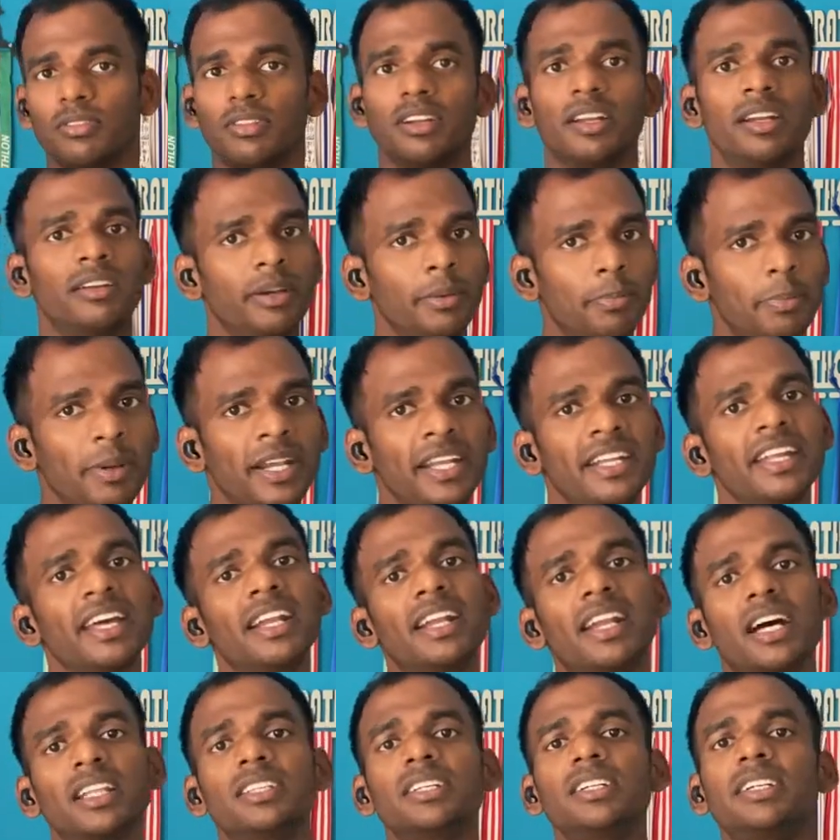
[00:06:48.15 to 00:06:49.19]
repeat
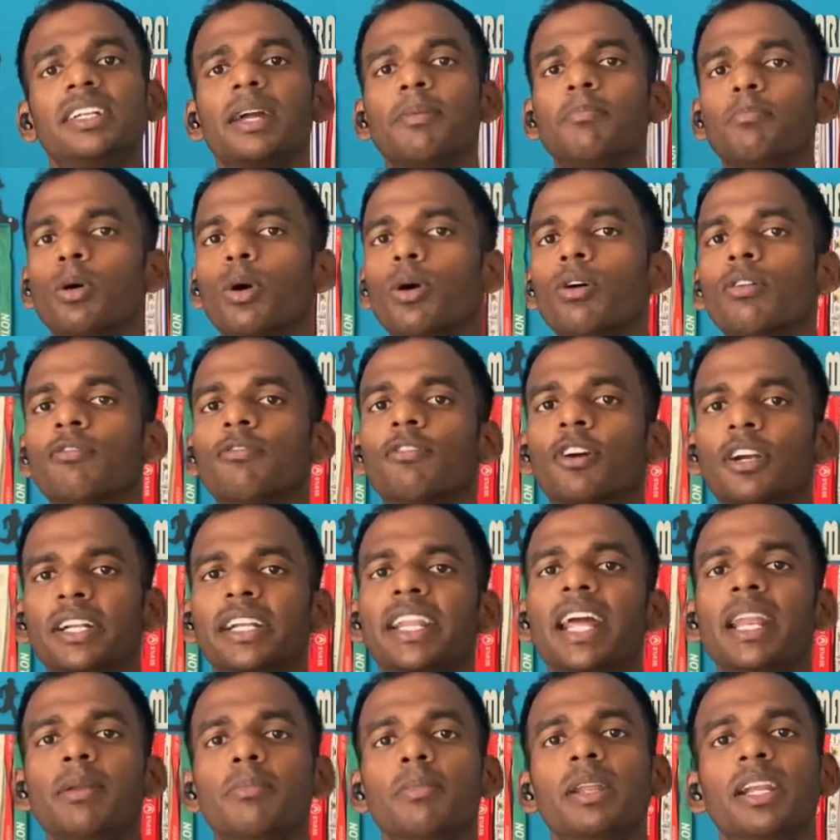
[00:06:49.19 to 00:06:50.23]
another tempo for
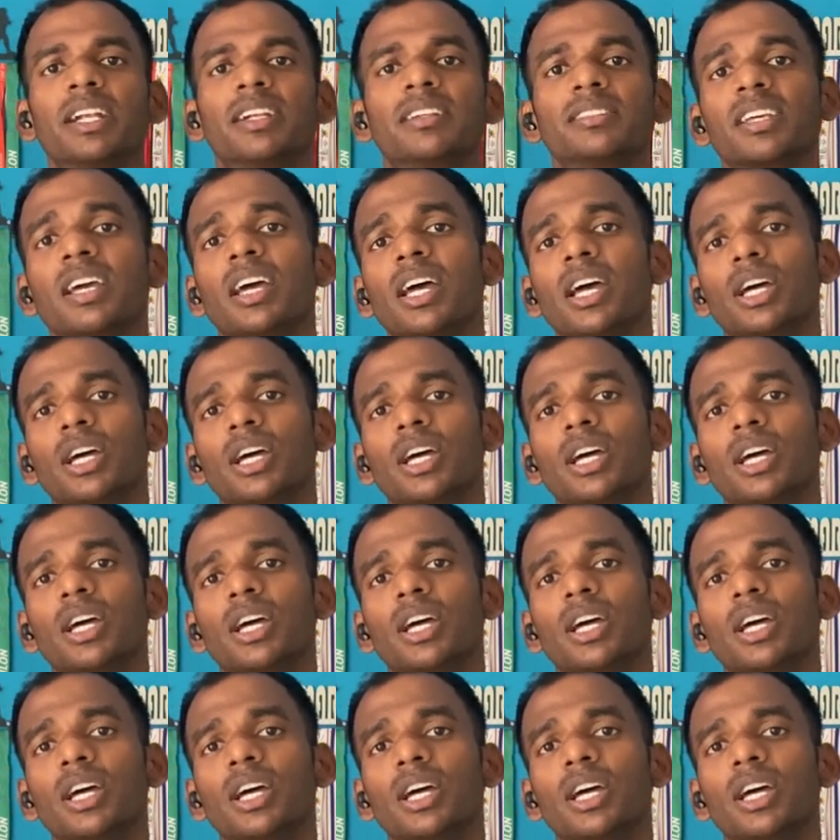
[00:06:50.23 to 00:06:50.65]
10 minutes.